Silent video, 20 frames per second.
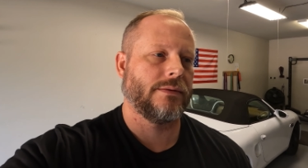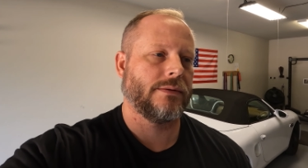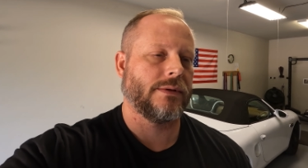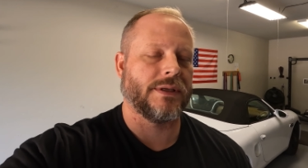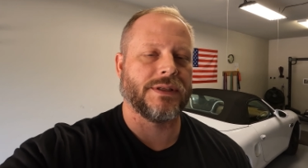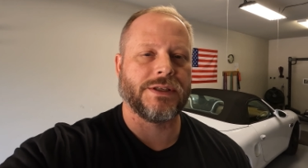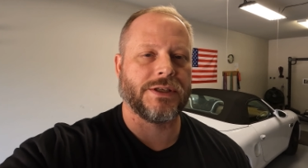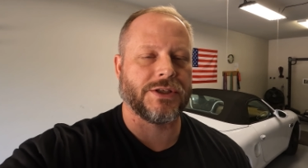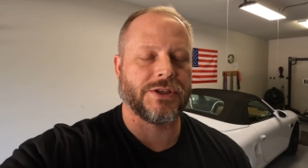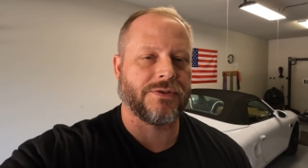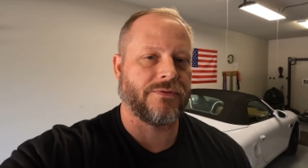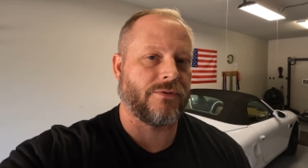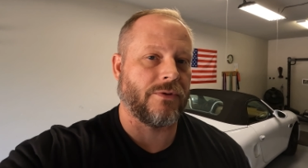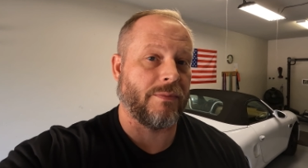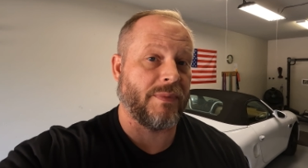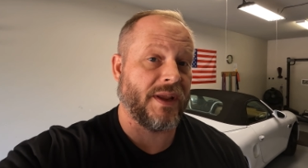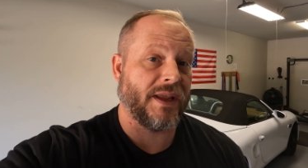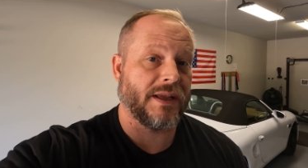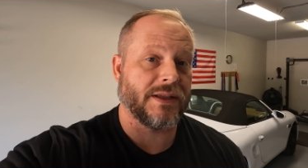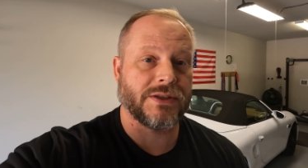It's just for
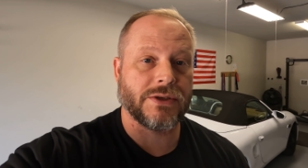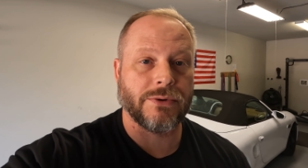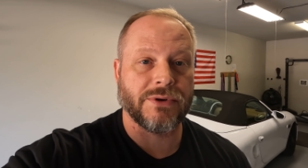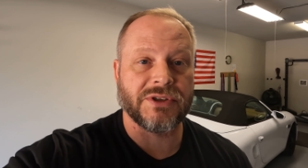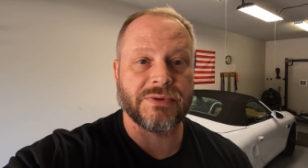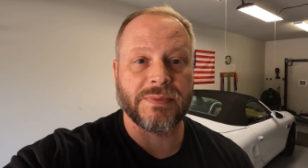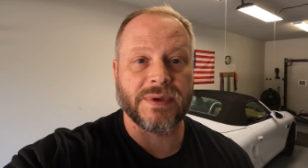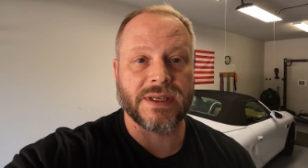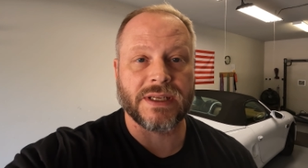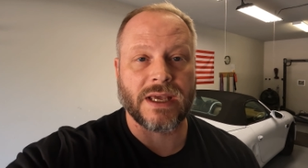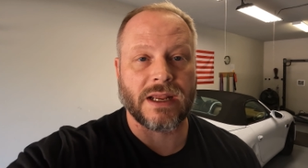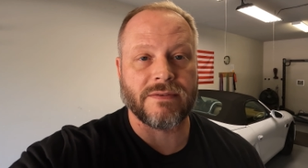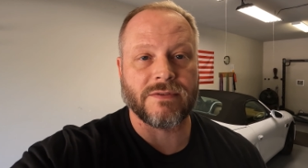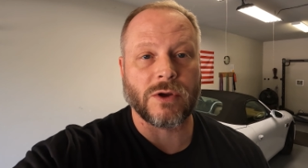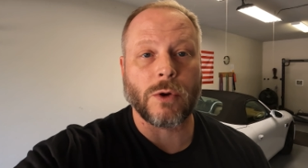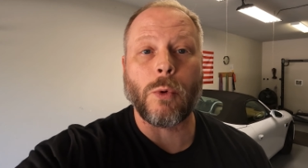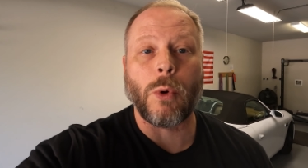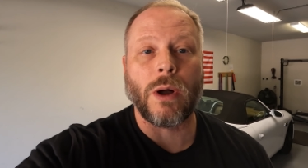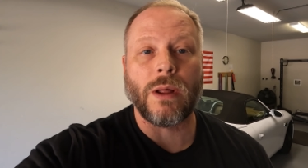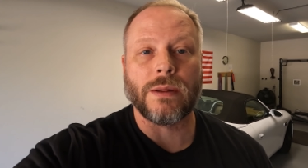me, it's always been kind of
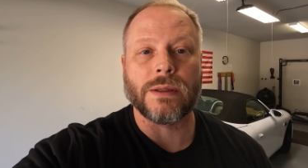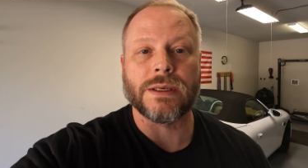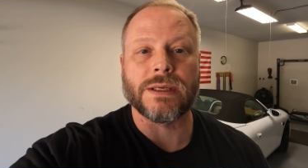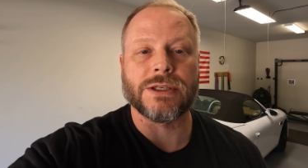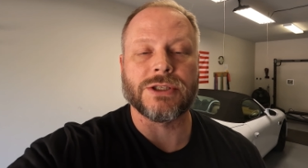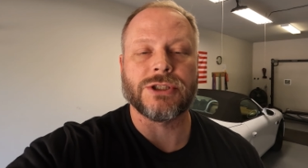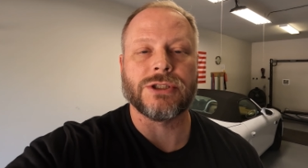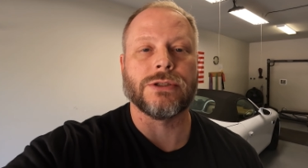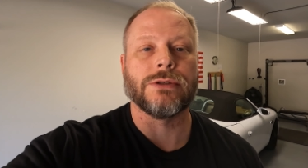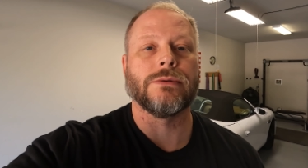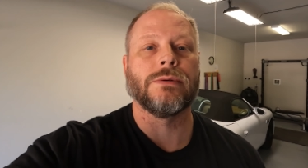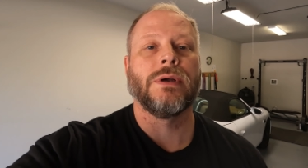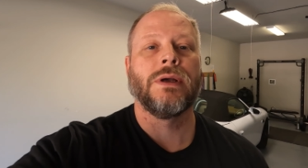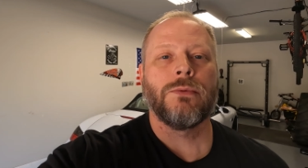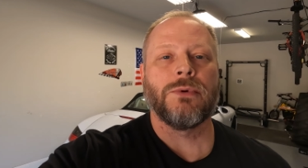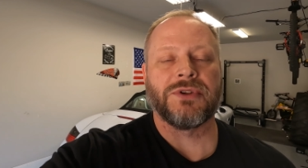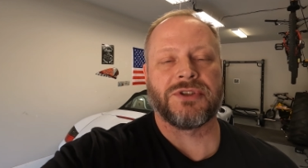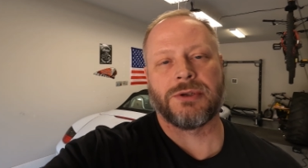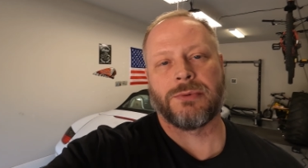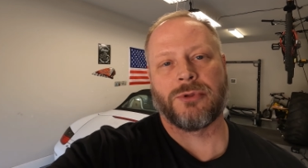a quality issue
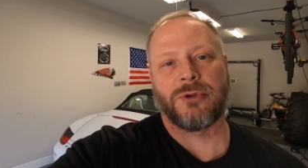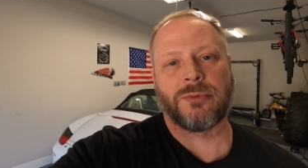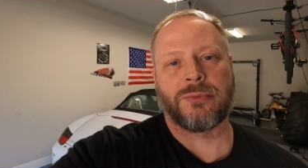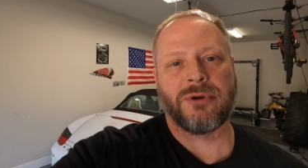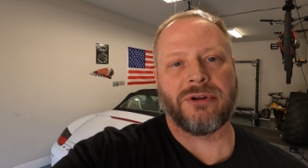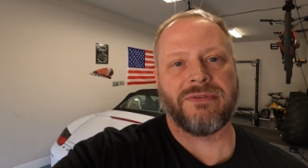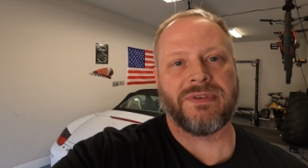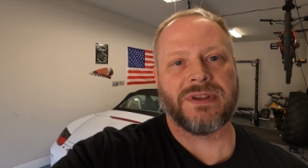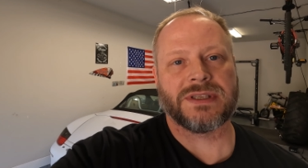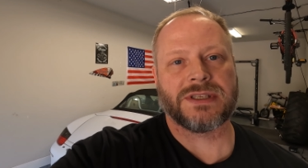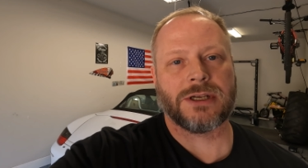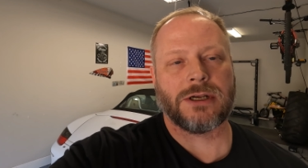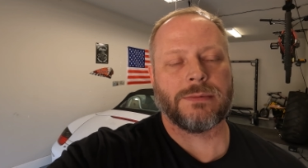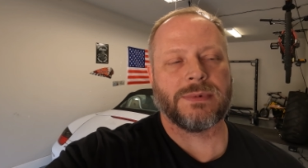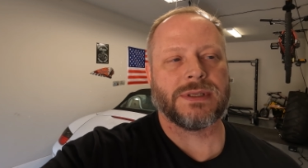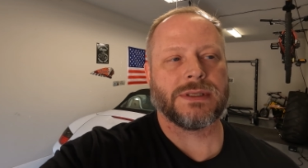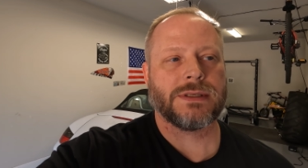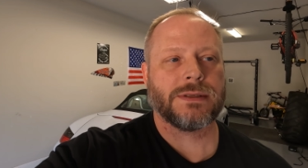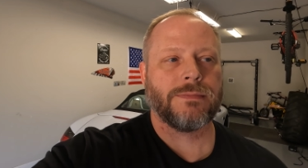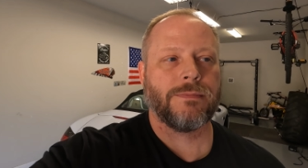with some of their previous
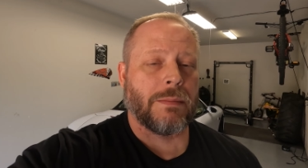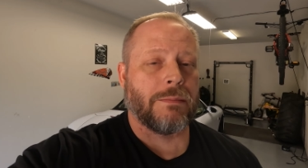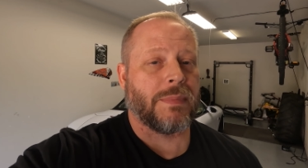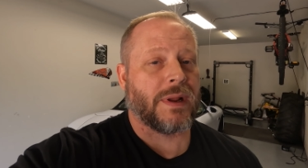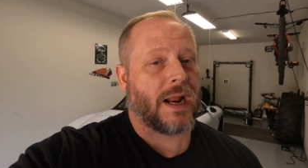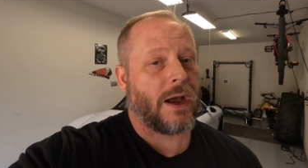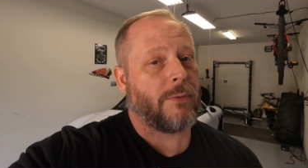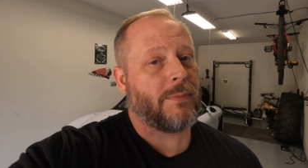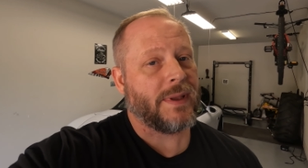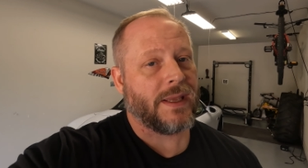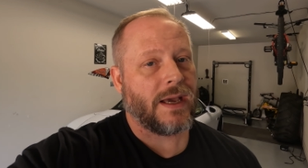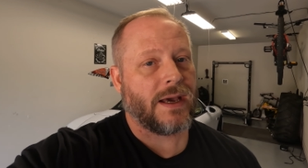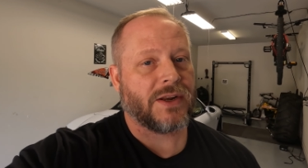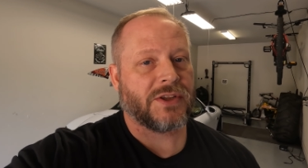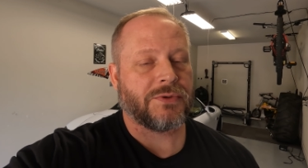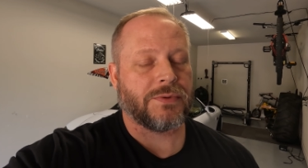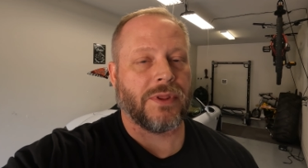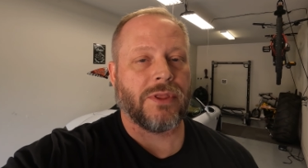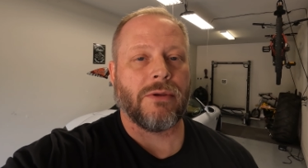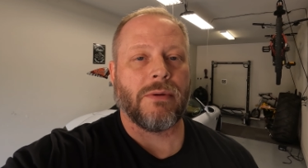helmets. But I'll be
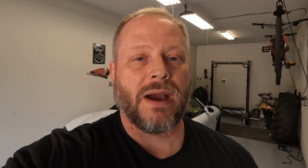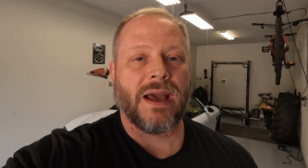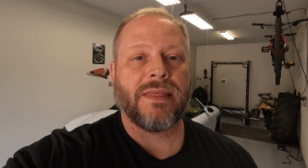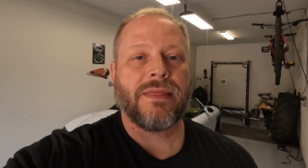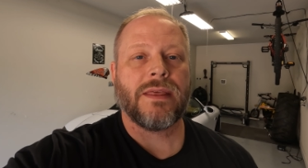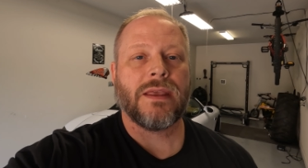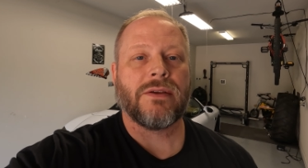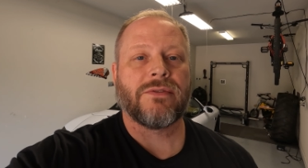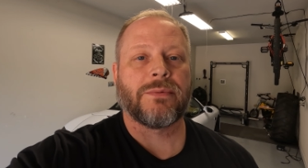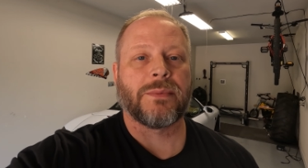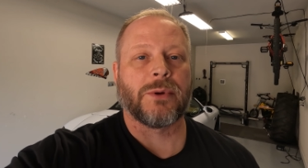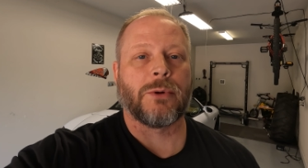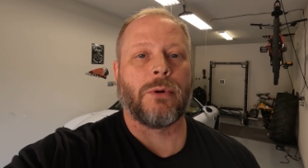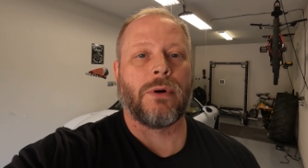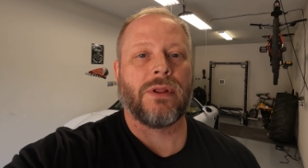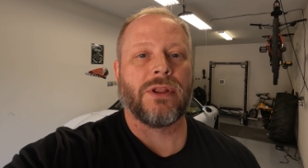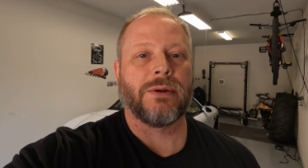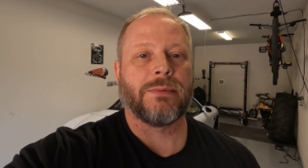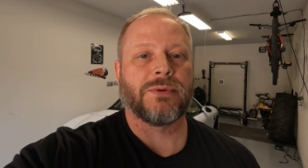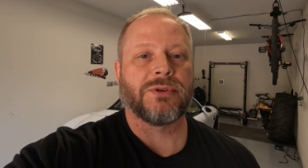honest with you, I think from a
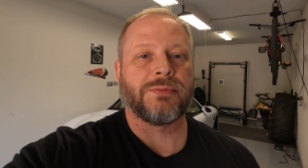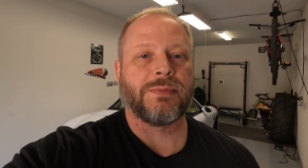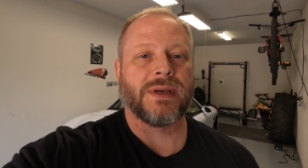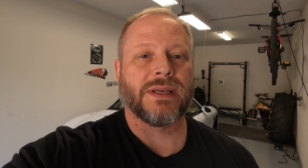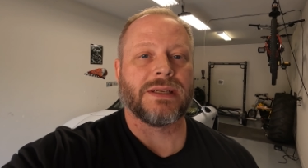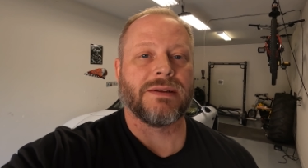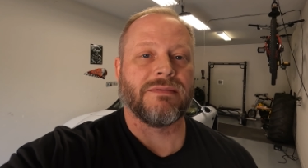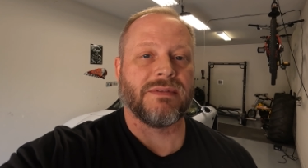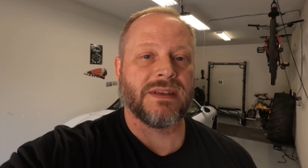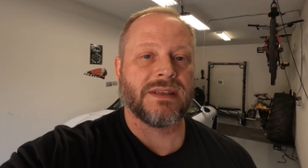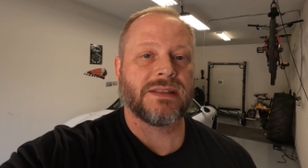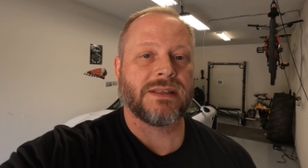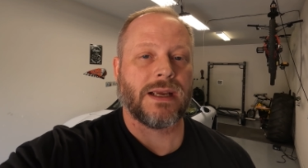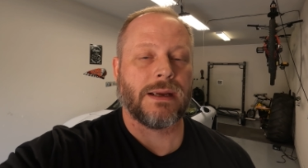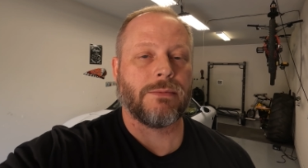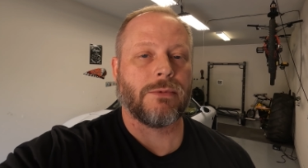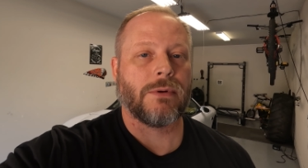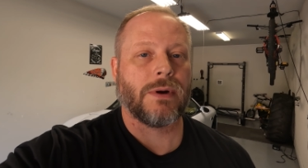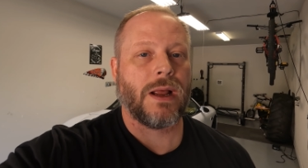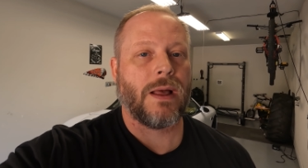quality perspective, this
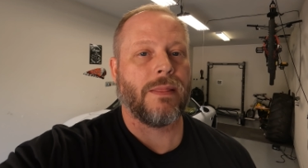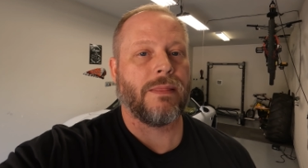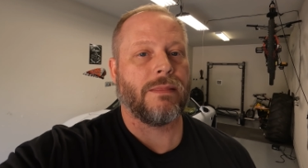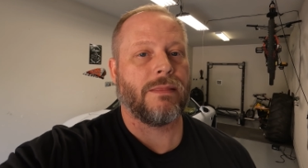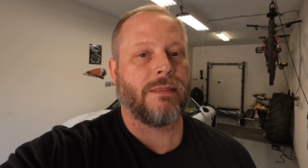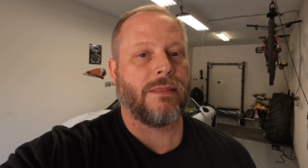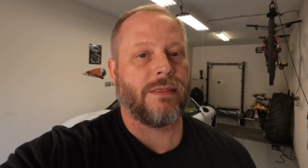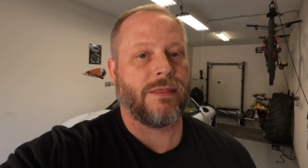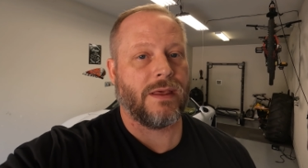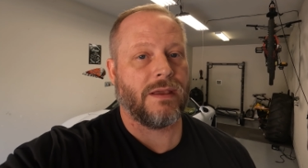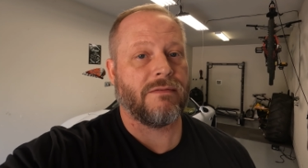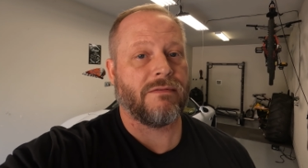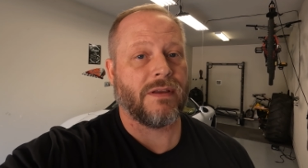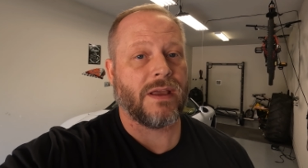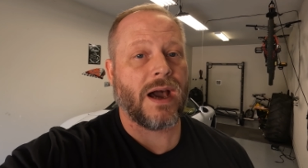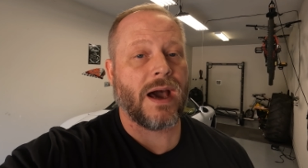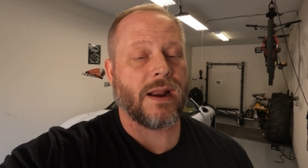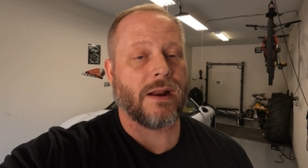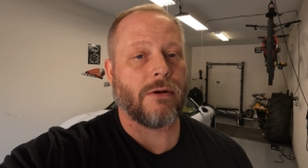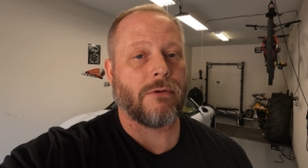time around, they've
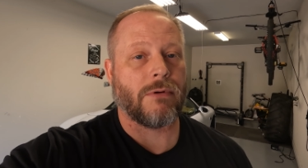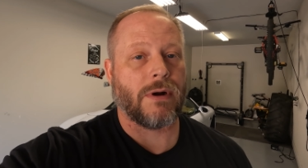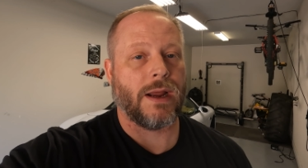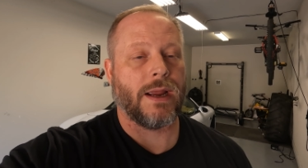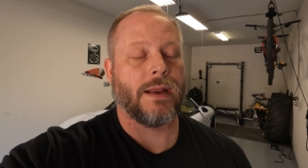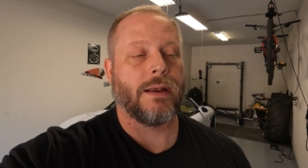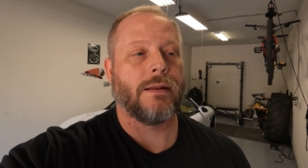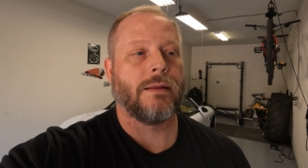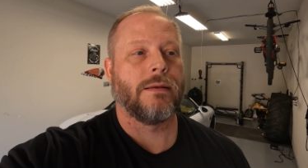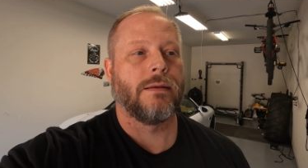got it right.